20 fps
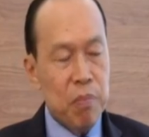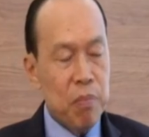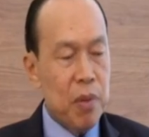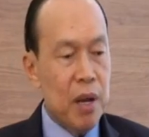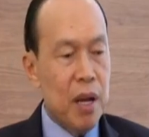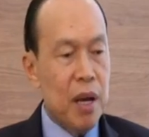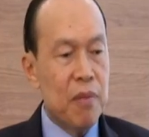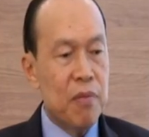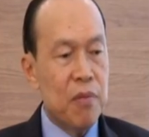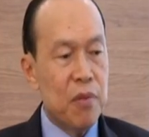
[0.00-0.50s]

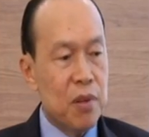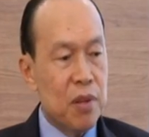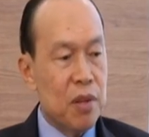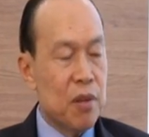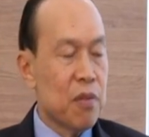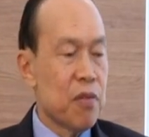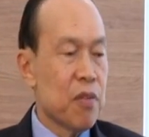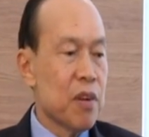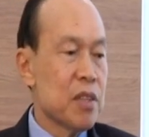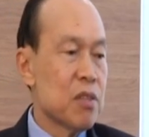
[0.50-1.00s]
plan for the
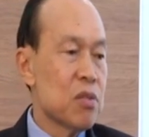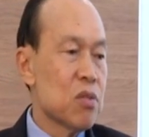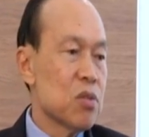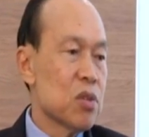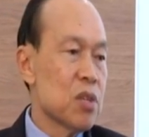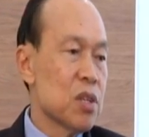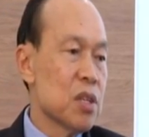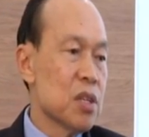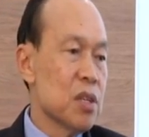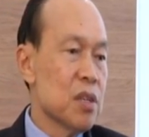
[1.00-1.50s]

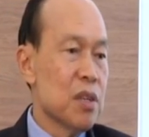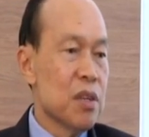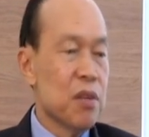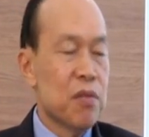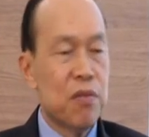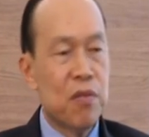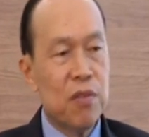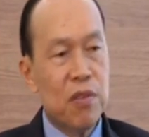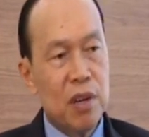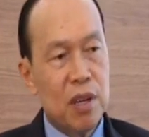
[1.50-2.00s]
factory,
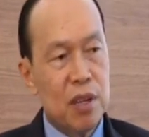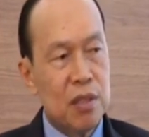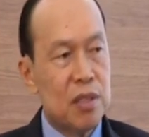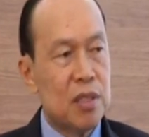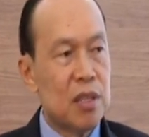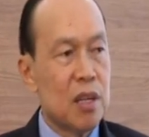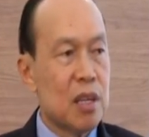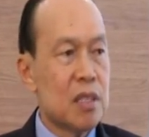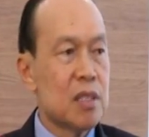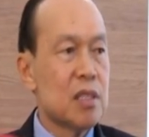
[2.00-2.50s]

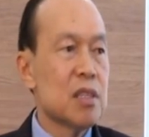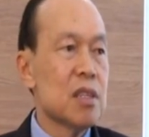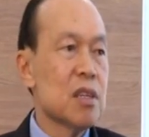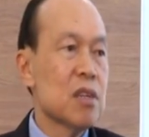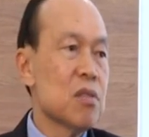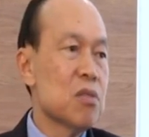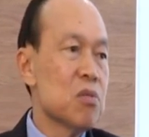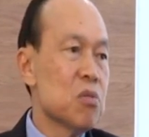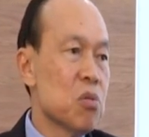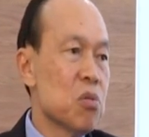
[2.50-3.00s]
infrastructure,
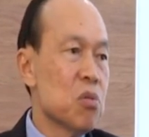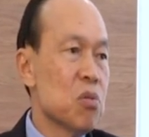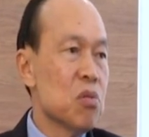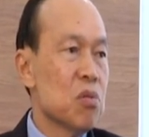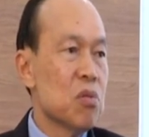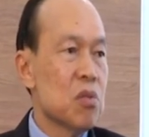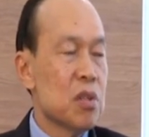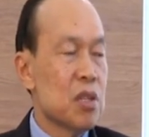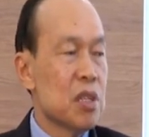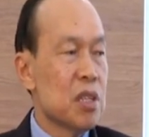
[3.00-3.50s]
road,
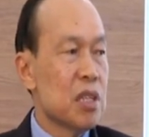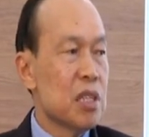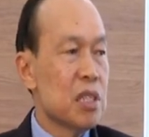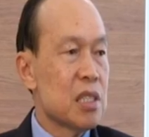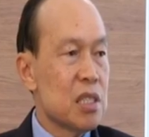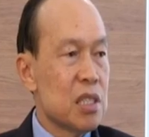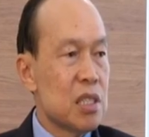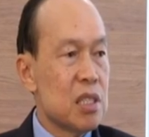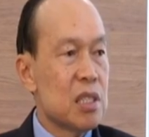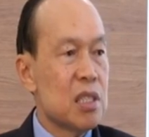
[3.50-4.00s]

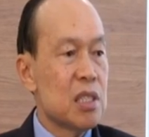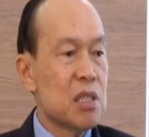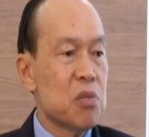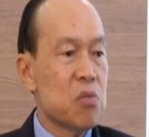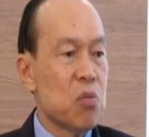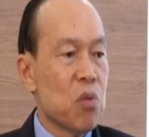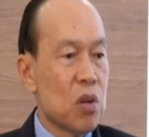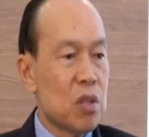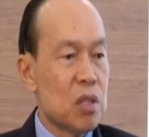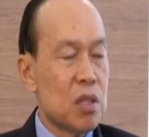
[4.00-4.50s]
electricity,
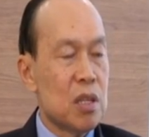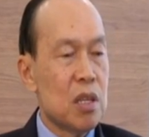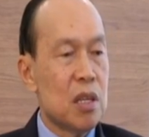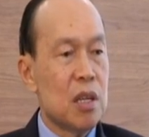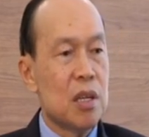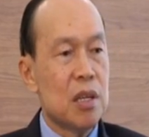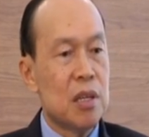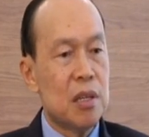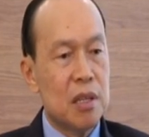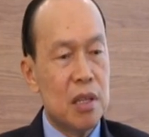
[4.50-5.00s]

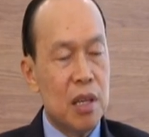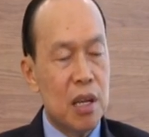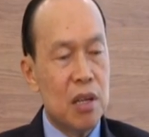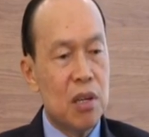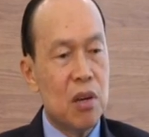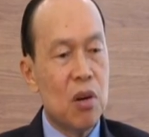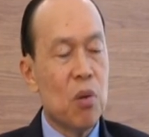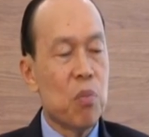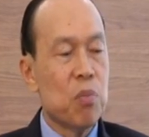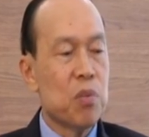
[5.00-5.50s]
water,
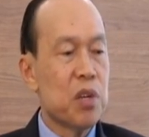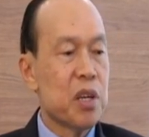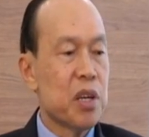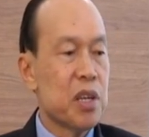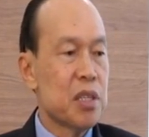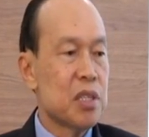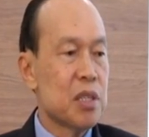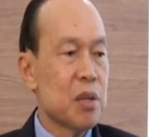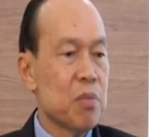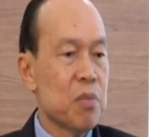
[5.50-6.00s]

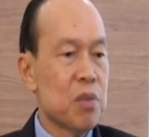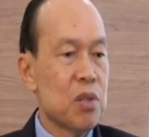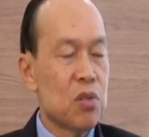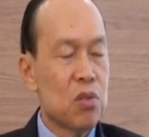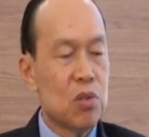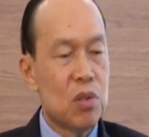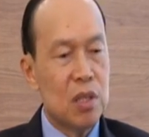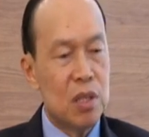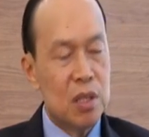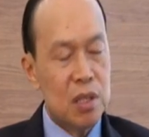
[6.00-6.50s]
telecommunication,
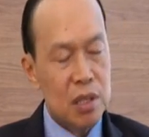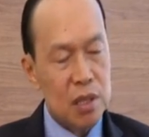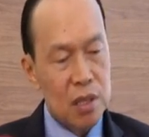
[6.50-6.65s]
sure the